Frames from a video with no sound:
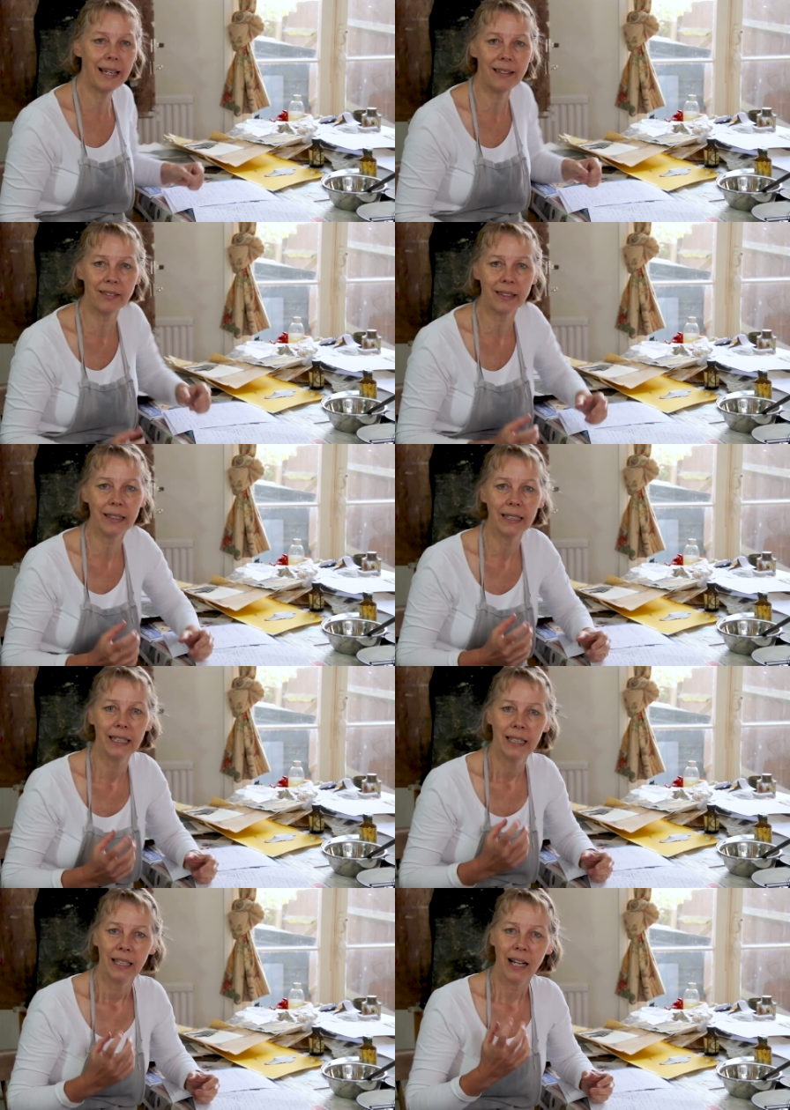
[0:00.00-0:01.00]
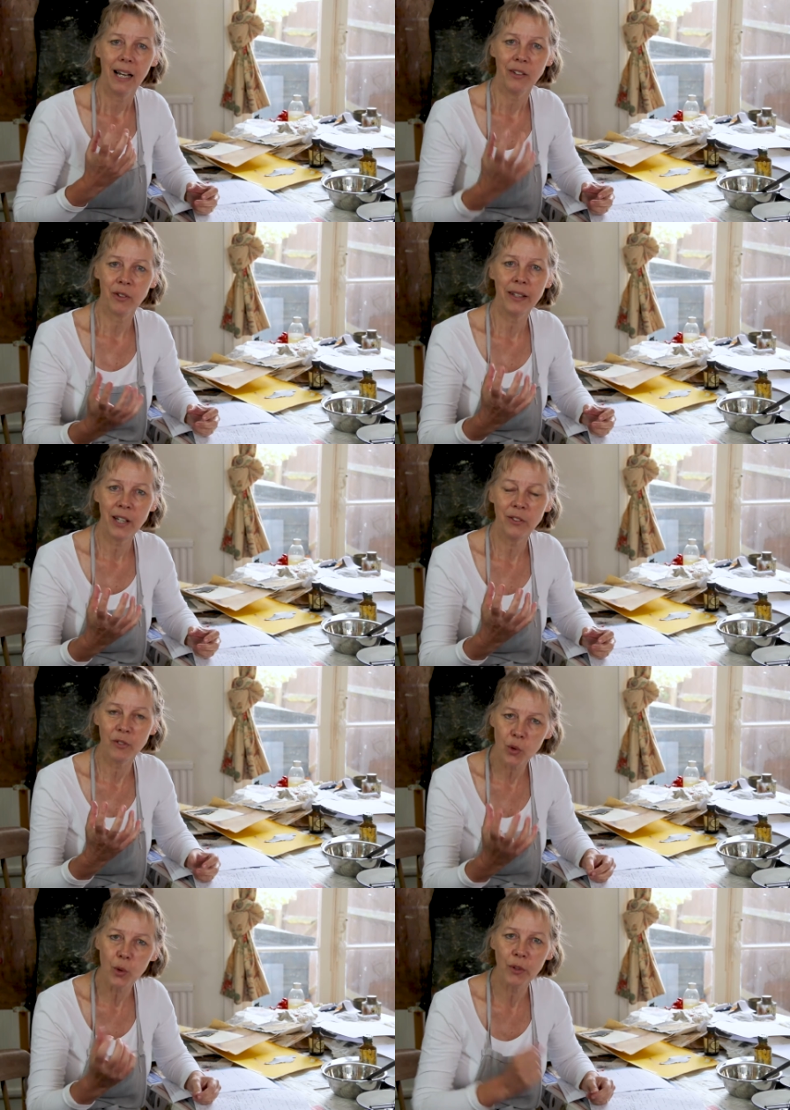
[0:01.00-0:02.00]
tend to
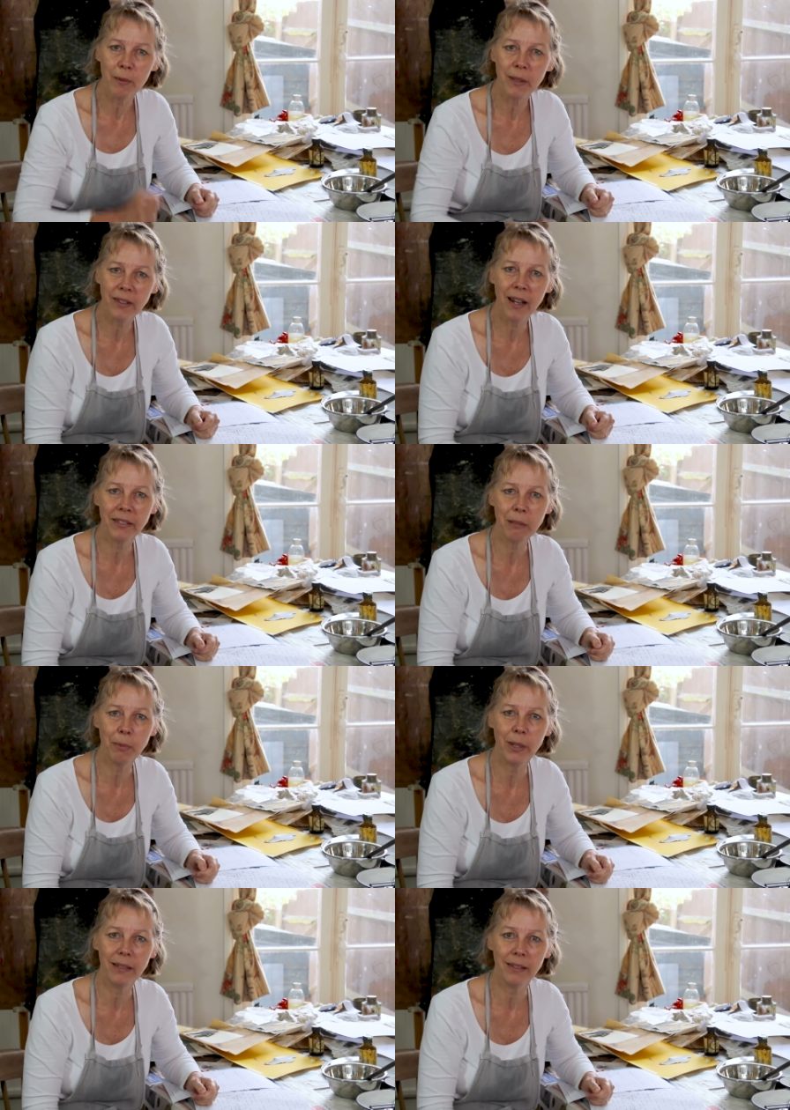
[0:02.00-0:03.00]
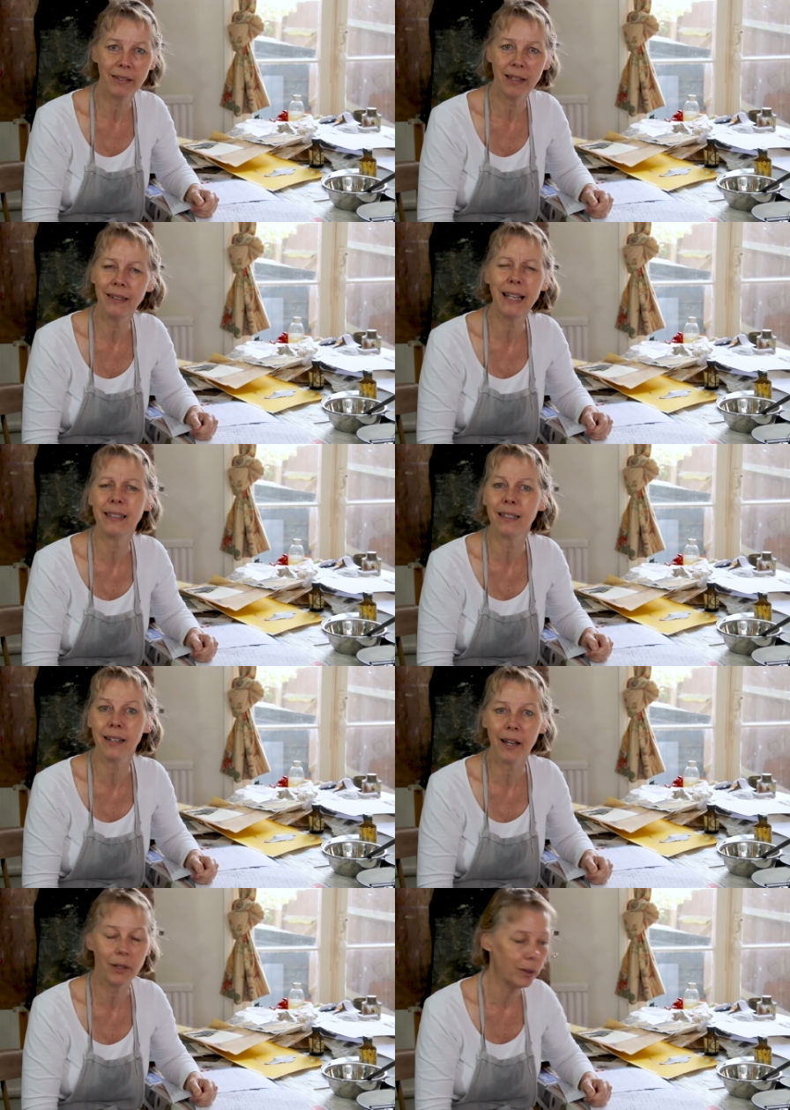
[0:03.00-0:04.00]
draw from a starting point and let it
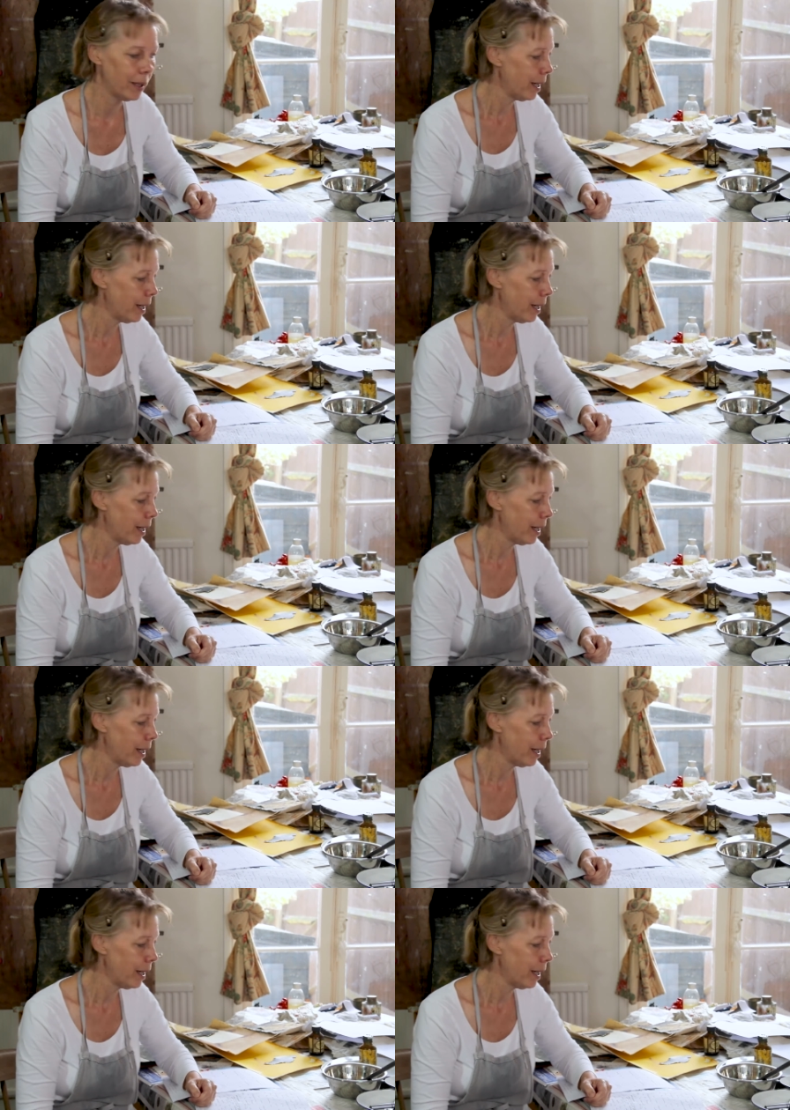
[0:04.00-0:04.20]
go.